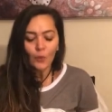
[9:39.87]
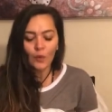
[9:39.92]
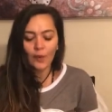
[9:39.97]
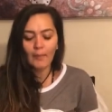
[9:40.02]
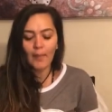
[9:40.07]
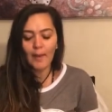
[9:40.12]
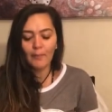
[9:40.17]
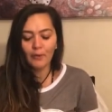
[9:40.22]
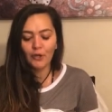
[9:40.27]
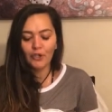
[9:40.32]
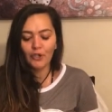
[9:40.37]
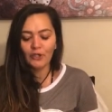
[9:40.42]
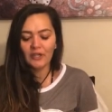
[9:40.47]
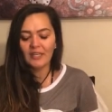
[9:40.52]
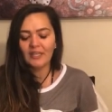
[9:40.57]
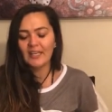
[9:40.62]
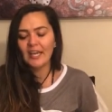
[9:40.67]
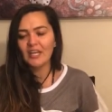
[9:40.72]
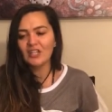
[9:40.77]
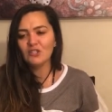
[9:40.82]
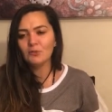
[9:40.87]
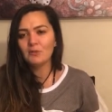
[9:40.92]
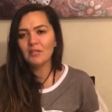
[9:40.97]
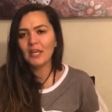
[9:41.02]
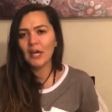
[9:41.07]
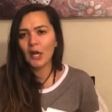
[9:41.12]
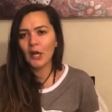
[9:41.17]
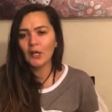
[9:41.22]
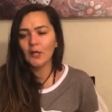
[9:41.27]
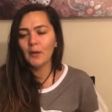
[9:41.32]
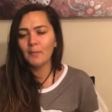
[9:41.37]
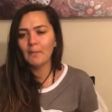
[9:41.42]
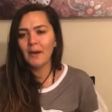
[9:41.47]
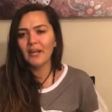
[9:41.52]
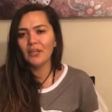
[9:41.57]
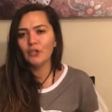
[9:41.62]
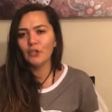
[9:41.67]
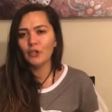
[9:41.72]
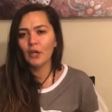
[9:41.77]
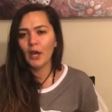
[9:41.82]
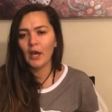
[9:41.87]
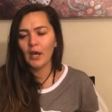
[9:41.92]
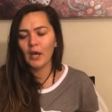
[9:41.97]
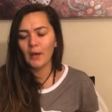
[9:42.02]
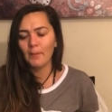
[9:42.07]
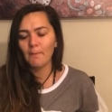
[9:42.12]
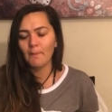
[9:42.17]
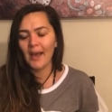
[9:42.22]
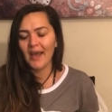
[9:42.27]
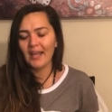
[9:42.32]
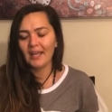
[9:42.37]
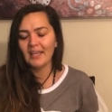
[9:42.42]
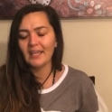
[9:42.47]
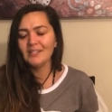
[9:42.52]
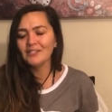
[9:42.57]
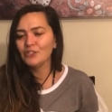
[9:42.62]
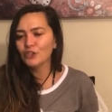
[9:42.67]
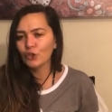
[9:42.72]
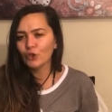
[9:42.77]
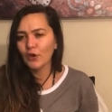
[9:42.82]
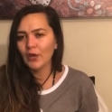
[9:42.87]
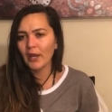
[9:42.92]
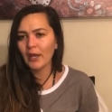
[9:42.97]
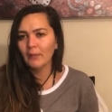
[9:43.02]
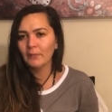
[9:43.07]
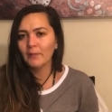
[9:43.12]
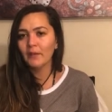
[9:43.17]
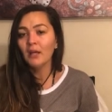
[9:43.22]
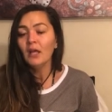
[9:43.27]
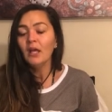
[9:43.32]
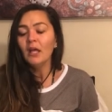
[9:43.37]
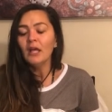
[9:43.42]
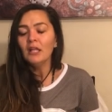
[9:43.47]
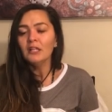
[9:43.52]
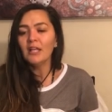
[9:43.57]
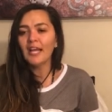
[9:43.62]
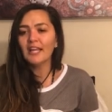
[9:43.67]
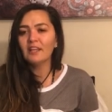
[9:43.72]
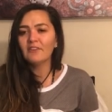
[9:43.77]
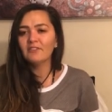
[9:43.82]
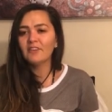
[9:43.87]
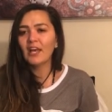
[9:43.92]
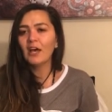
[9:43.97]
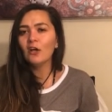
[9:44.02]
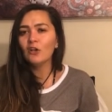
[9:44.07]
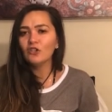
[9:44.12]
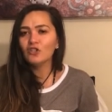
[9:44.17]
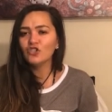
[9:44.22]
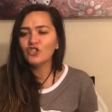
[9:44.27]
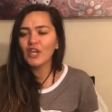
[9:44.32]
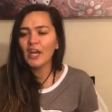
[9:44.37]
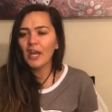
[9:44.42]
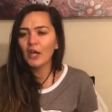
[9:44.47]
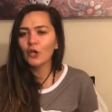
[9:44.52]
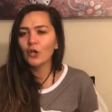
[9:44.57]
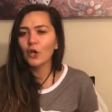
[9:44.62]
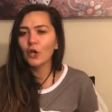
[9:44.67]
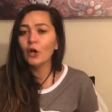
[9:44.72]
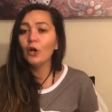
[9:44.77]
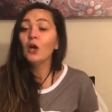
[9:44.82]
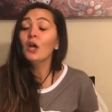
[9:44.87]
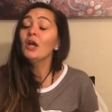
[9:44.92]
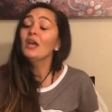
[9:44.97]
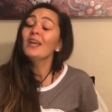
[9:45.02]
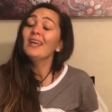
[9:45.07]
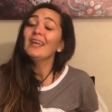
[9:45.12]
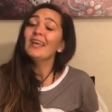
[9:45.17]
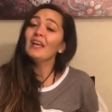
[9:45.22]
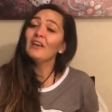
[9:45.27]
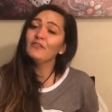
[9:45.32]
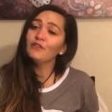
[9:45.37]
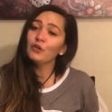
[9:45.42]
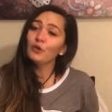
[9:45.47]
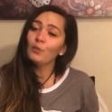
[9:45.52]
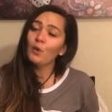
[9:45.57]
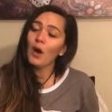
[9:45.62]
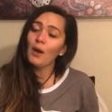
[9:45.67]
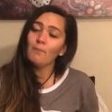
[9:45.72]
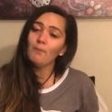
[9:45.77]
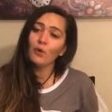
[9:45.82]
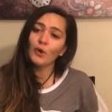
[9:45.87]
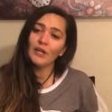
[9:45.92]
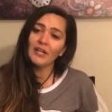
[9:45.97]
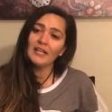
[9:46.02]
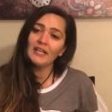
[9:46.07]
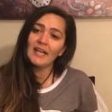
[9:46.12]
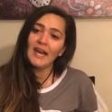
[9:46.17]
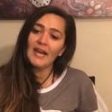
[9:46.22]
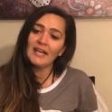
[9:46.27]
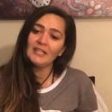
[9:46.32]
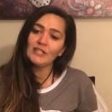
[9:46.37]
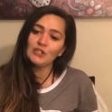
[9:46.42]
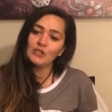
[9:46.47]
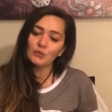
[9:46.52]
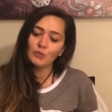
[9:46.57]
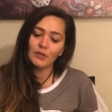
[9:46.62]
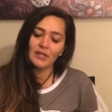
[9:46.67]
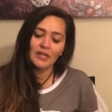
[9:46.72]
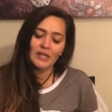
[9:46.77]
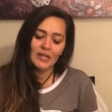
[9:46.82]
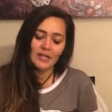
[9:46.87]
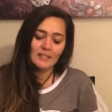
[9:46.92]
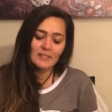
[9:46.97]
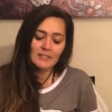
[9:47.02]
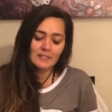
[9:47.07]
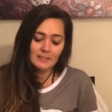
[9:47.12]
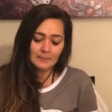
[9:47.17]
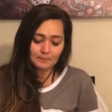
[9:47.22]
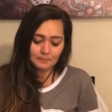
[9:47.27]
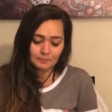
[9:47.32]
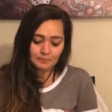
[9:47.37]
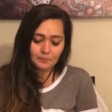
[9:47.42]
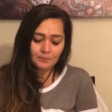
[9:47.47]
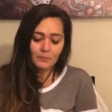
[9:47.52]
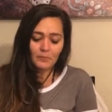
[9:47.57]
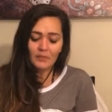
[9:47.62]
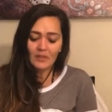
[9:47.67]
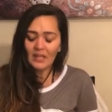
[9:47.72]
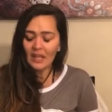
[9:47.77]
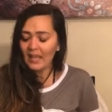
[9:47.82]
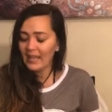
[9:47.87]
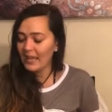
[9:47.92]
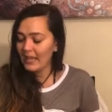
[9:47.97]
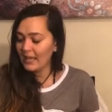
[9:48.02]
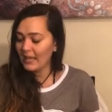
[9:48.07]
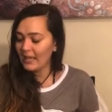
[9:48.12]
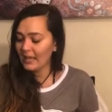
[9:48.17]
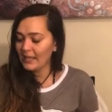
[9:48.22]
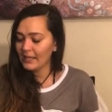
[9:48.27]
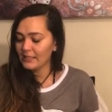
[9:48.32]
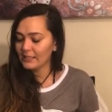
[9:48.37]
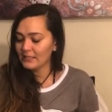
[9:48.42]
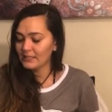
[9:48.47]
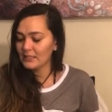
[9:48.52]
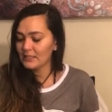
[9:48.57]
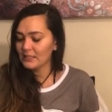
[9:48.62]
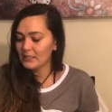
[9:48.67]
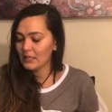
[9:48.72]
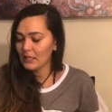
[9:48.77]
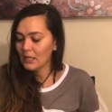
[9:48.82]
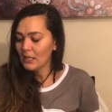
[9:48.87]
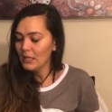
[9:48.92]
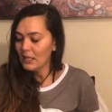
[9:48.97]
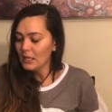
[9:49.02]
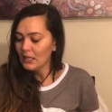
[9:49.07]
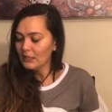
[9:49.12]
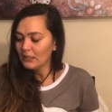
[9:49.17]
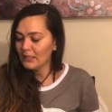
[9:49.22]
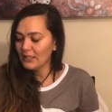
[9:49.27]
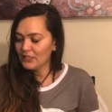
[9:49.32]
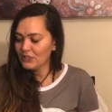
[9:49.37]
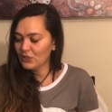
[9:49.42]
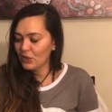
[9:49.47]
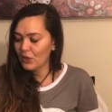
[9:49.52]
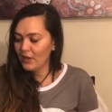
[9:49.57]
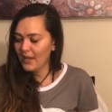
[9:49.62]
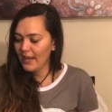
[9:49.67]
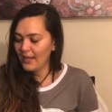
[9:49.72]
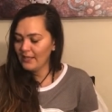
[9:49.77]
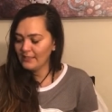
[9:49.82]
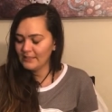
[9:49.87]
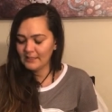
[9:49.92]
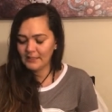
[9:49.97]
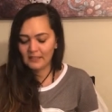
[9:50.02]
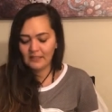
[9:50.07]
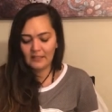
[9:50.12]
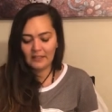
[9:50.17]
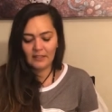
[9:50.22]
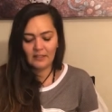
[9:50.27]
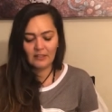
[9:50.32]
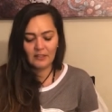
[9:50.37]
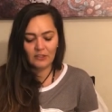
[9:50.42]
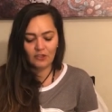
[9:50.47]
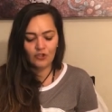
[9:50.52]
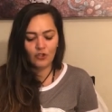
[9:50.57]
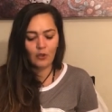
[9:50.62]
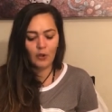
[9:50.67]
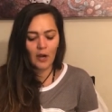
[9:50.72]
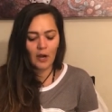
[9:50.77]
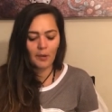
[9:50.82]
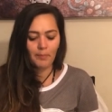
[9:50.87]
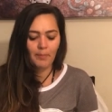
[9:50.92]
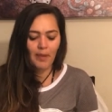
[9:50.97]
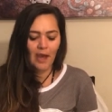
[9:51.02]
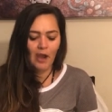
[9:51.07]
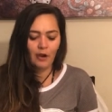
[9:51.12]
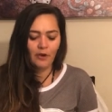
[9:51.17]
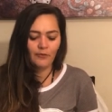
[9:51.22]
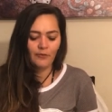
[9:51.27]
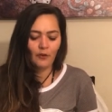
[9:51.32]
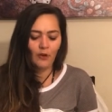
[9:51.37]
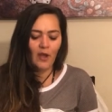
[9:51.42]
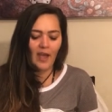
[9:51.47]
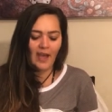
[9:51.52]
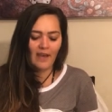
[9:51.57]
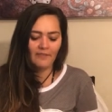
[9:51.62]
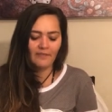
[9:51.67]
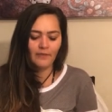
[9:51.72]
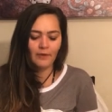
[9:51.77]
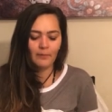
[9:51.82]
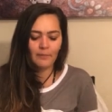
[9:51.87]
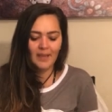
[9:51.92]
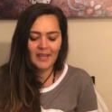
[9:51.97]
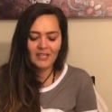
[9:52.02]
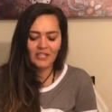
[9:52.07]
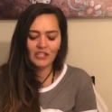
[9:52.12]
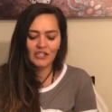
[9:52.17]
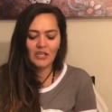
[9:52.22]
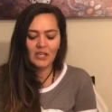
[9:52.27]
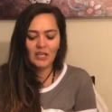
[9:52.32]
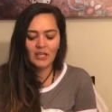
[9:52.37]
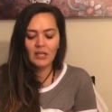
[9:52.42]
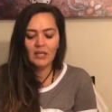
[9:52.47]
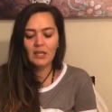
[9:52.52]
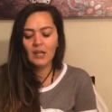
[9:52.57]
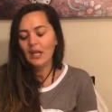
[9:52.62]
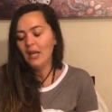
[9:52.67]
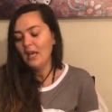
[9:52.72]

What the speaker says: Remember, you can catch me on my Instagram, Light of Kel's channel, if you want morning guidance readings. And let's go ahead and do our powerful affirmation.